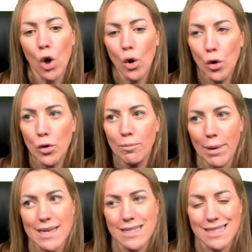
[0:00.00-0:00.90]
All
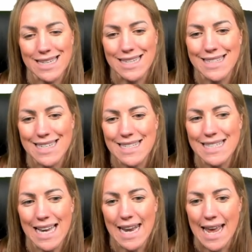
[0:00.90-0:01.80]
bases in
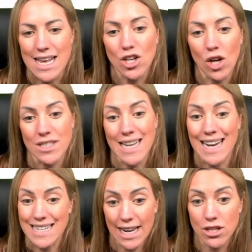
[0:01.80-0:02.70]
DNA
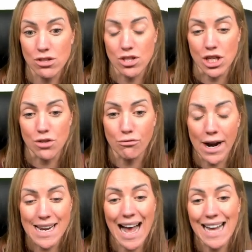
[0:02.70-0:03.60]
contain nitrogen, right?